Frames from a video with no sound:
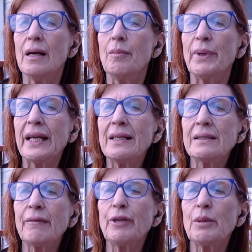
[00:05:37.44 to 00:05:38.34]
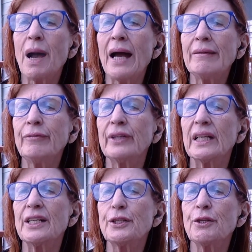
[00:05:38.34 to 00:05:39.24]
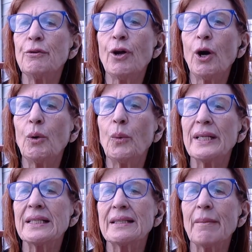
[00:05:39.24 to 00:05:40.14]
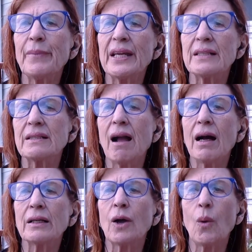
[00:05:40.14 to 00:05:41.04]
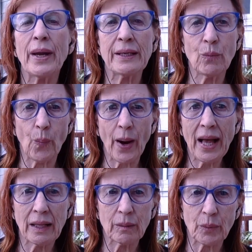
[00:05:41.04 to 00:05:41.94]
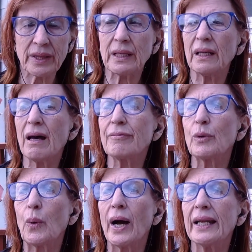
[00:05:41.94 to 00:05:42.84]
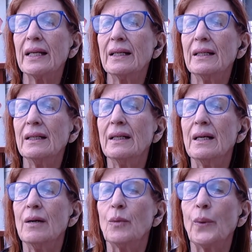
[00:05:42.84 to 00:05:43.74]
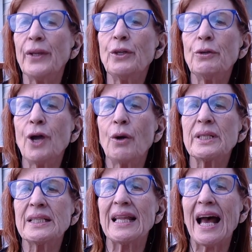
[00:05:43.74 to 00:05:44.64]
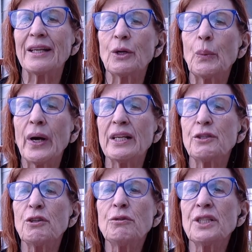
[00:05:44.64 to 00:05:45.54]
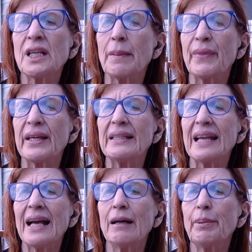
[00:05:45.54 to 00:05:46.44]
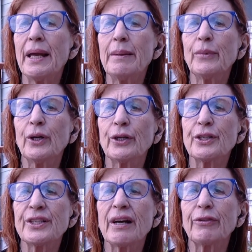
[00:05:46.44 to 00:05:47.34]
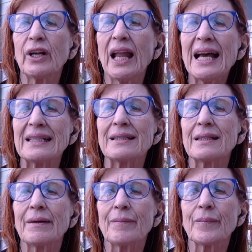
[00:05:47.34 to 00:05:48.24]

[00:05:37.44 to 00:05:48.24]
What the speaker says: Because of your mindfulness, you know when something is not going well with the loved one. When you notice that, you want to do something to help him or her suffer less.